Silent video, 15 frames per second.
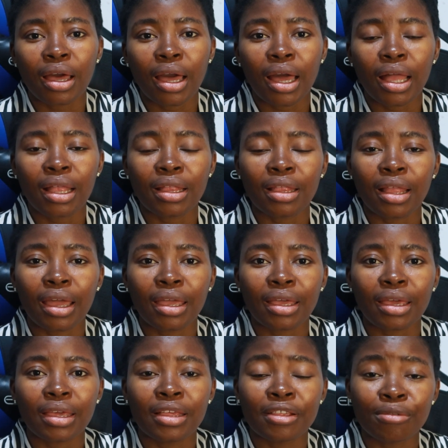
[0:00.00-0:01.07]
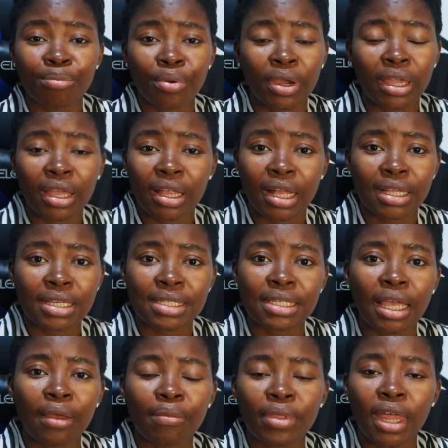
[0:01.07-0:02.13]
and like is breaking at the
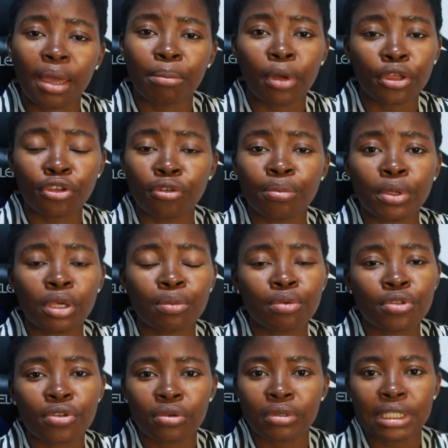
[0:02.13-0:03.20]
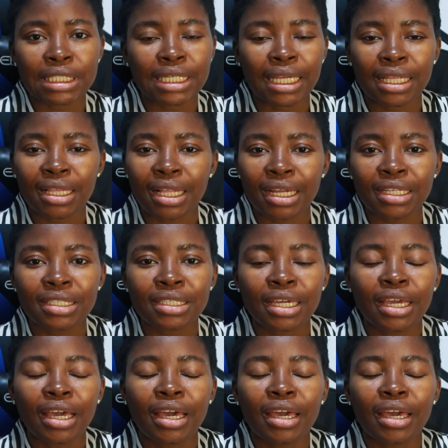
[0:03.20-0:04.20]
same time and you'll be able to retain length